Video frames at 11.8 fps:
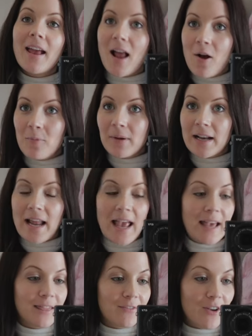And now I'm gonna
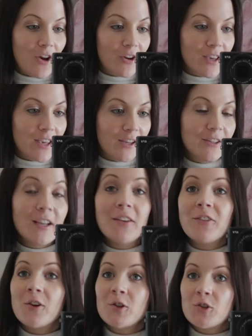end the vlog here.
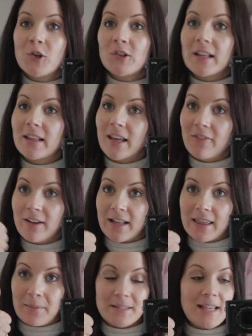If you enjoyed it, give it a
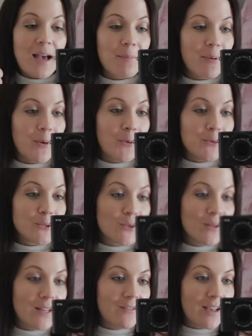thumbs up. Also,
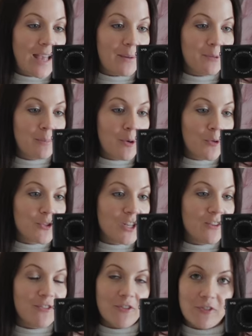leave a camera
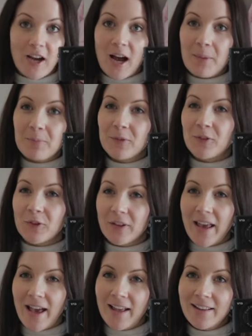emoji if you've come to
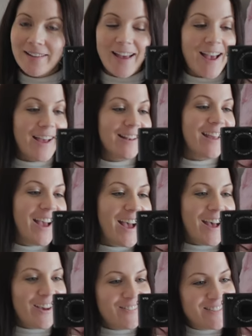the end and
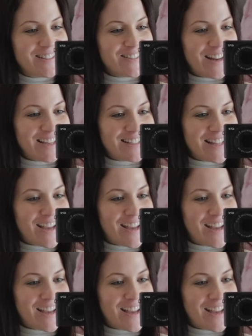I will see you next